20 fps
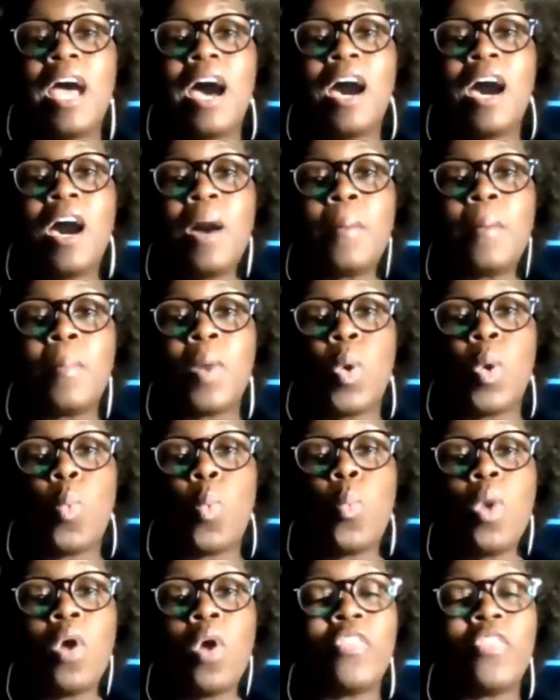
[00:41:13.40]
um,
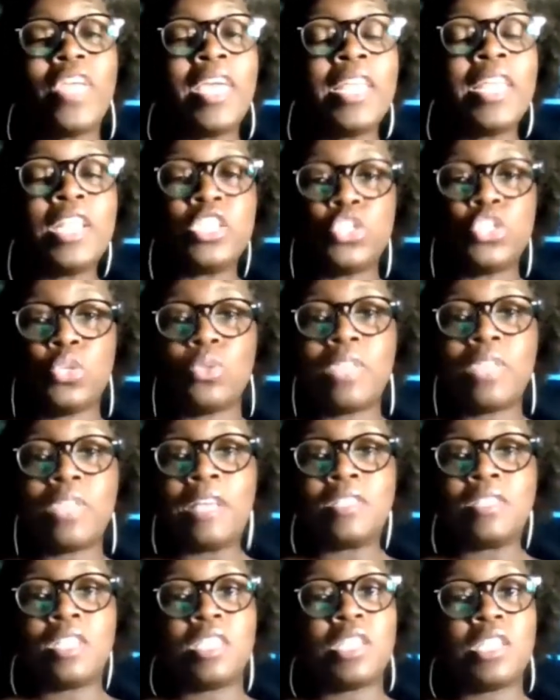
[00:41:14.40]
well, then in
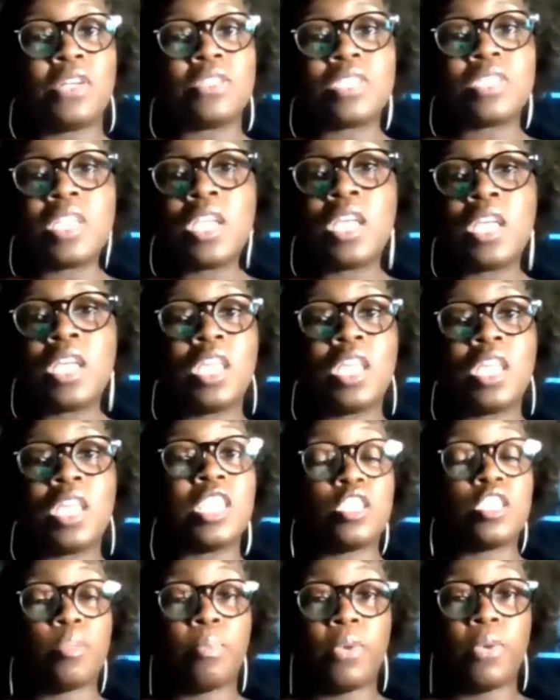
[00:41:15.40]
2013, the
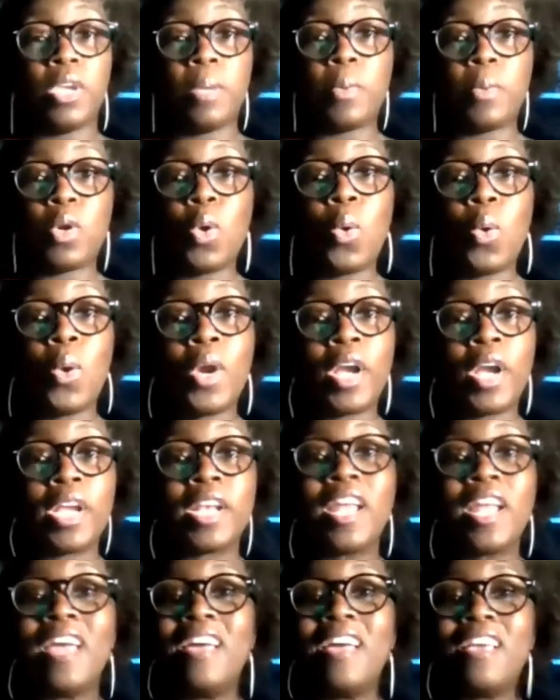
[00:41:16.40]
Supreme Court,
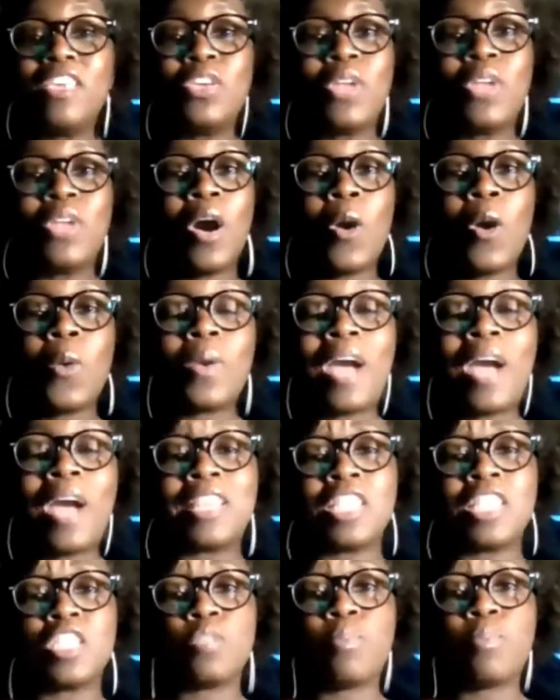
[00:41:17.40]
you know, got
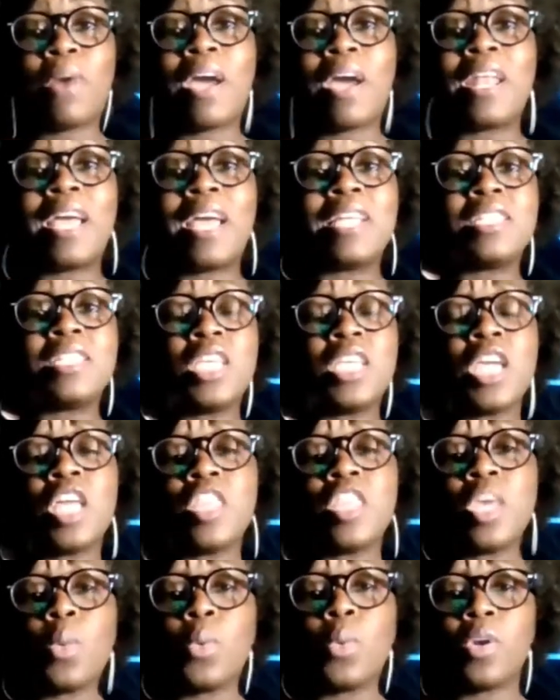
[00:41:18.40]
this bright idea
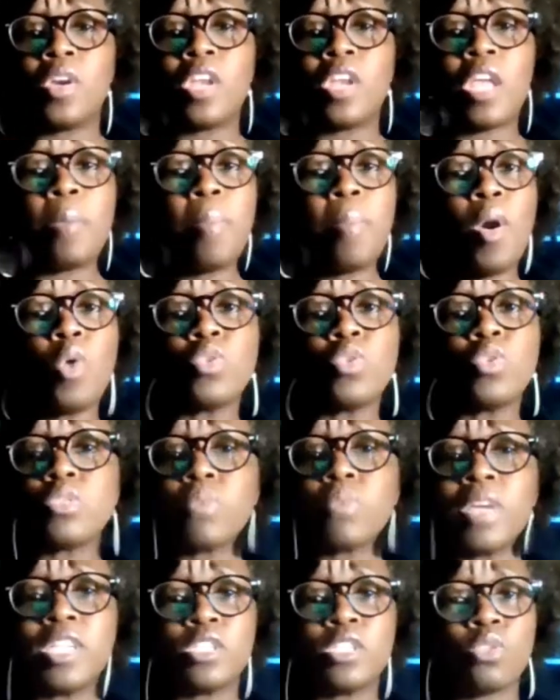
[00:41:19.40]
that we're in a
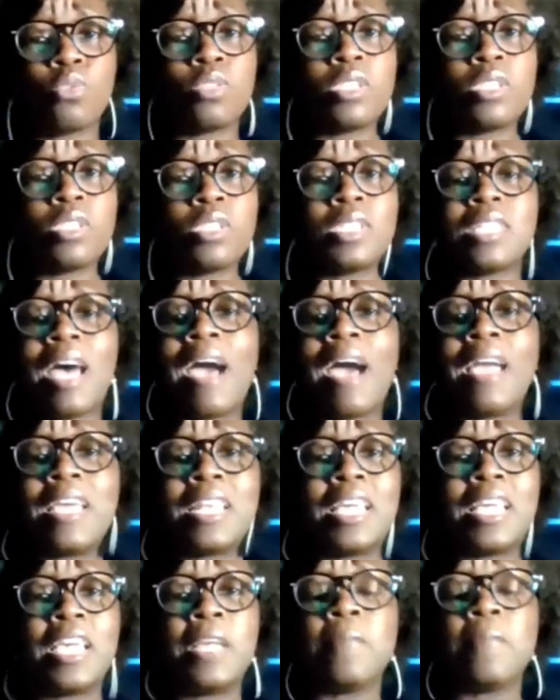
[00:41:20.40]
post-racial
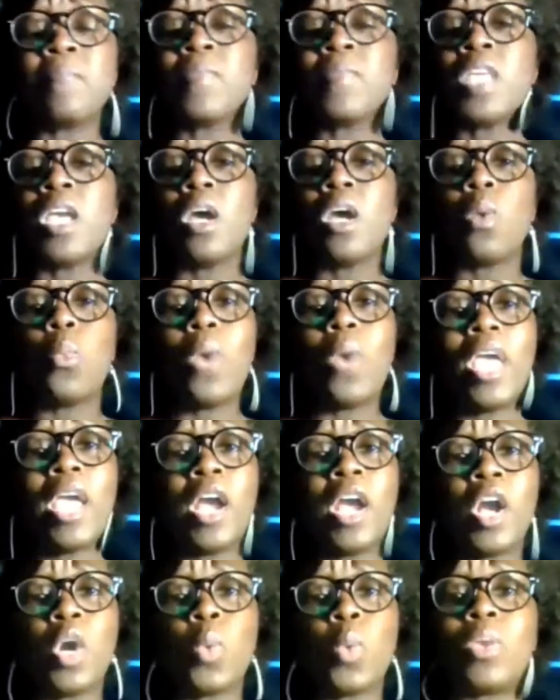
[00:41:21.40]
society
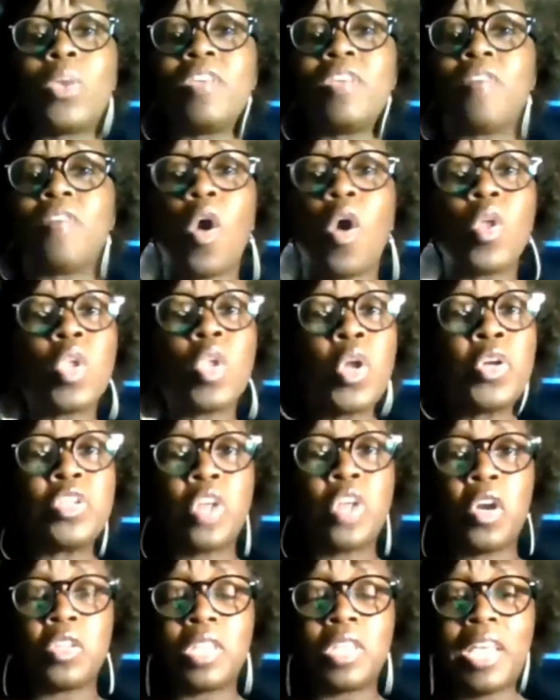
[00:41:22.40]
where we've all learned
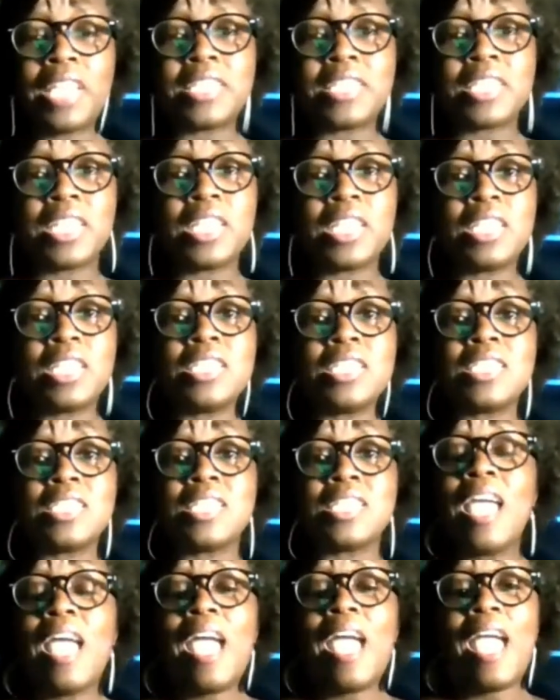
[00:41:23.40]
our lessons
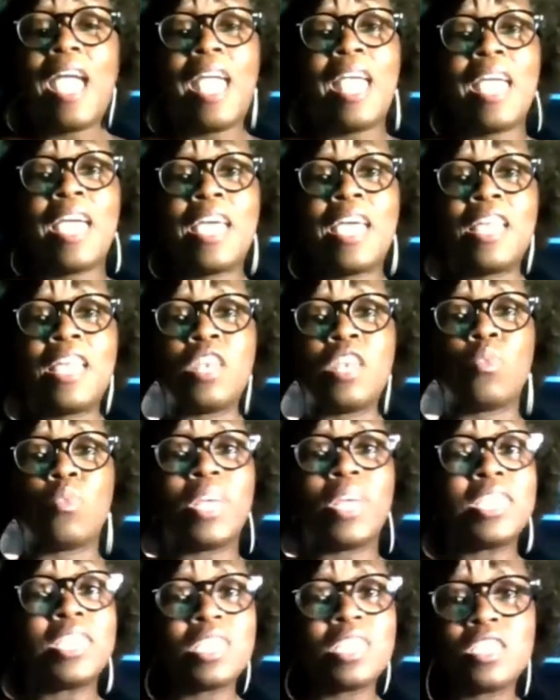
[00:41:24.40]
and
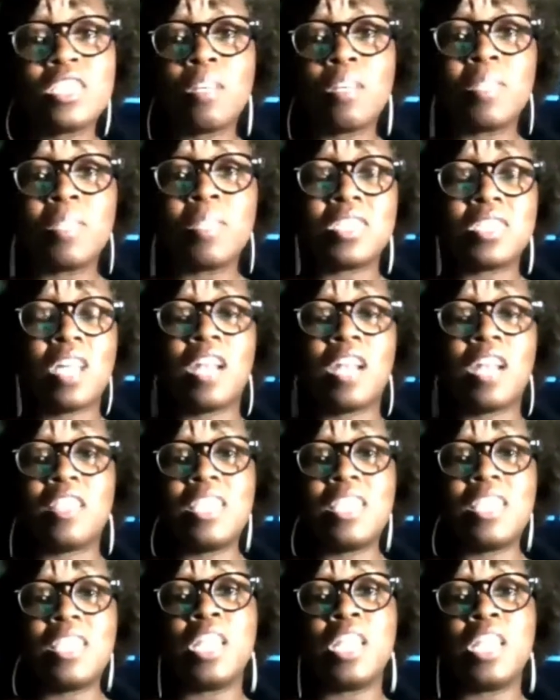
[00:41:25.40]
racism is not a
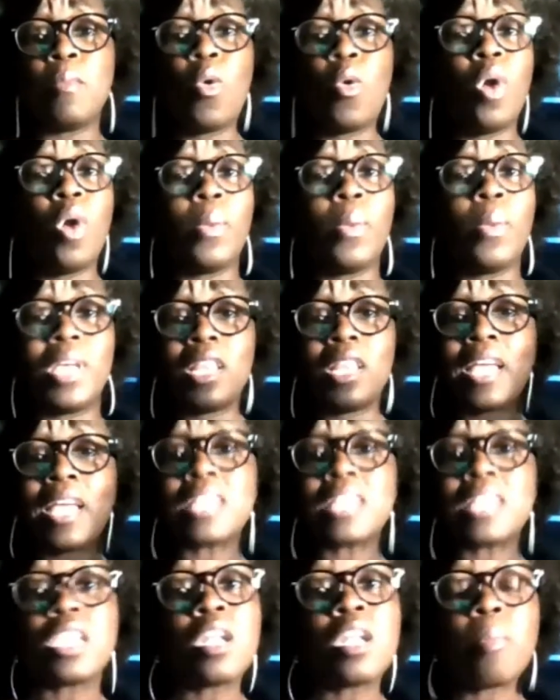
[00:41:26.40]
thing anymore. We
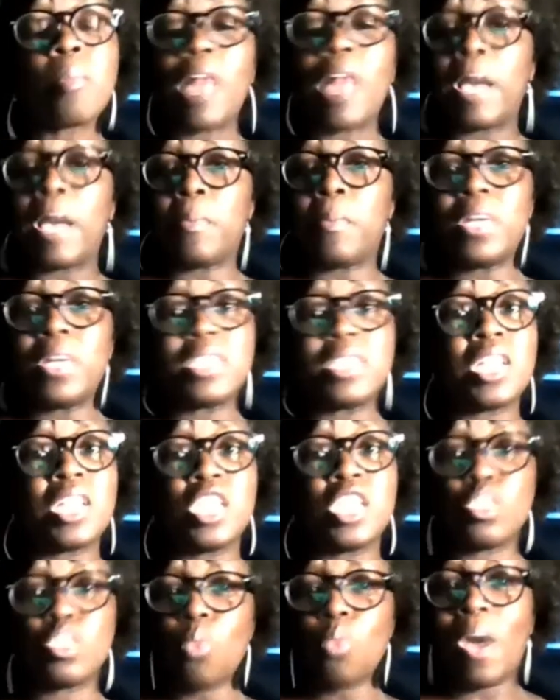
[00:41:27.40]
elected a black
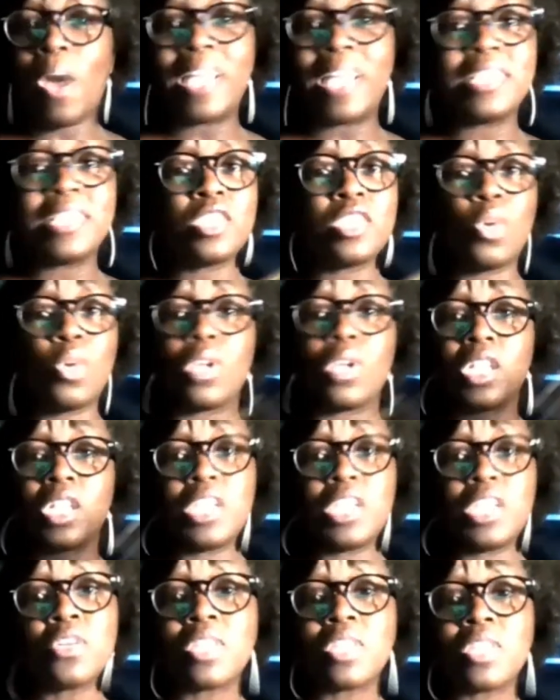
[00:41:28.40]
president twice, so
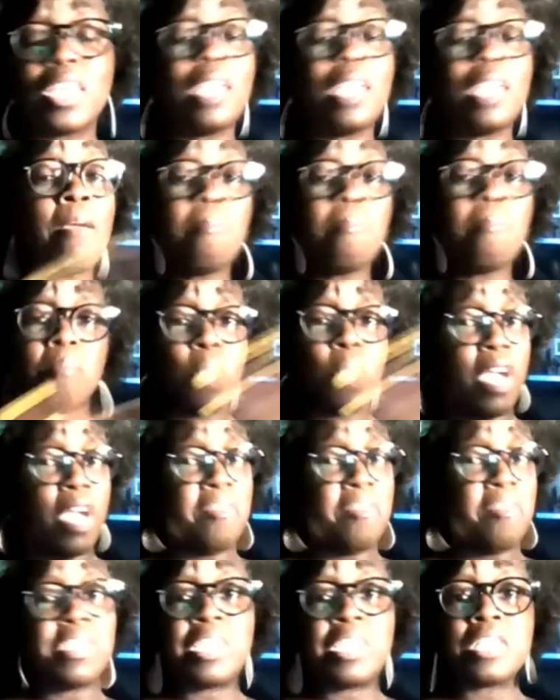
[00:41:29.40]
clearly
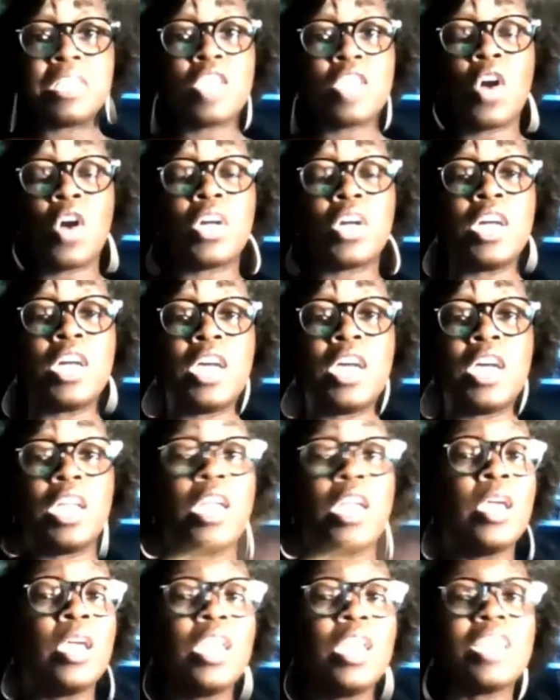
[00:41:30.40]
everything's all good.
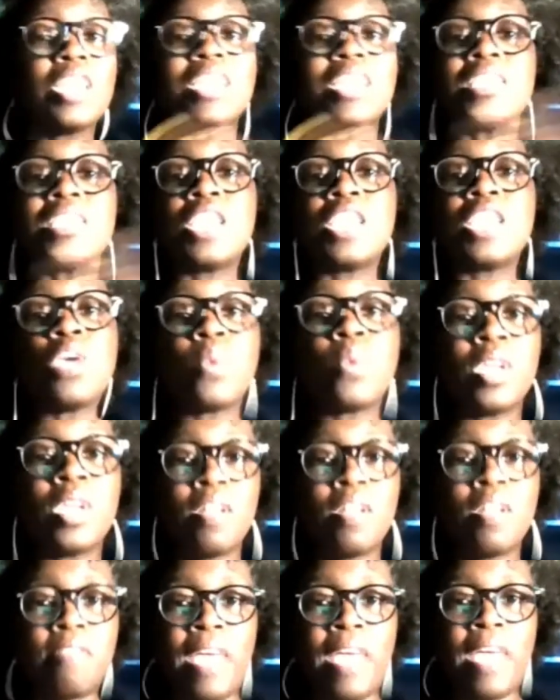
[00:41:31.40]
Let's get rid
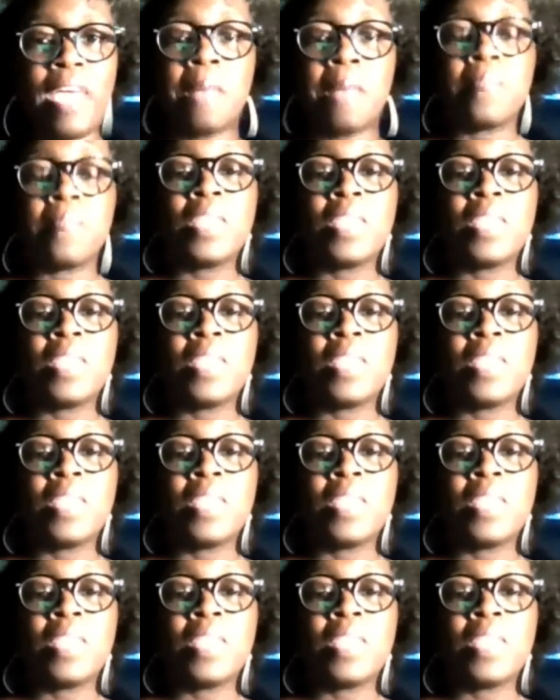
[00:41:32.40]
of that.